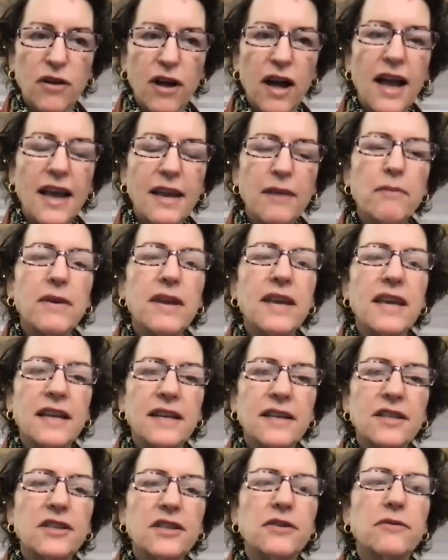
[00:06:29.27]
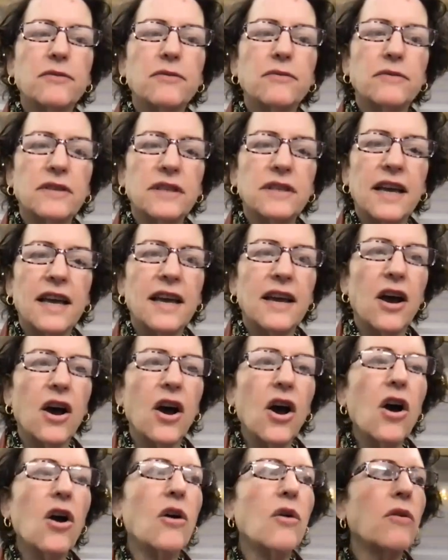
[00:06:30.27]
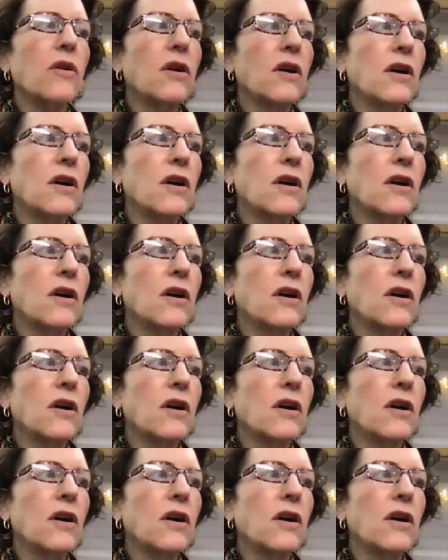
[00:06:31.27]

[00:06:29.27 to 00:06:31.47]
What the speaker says: I can begin to say, oh,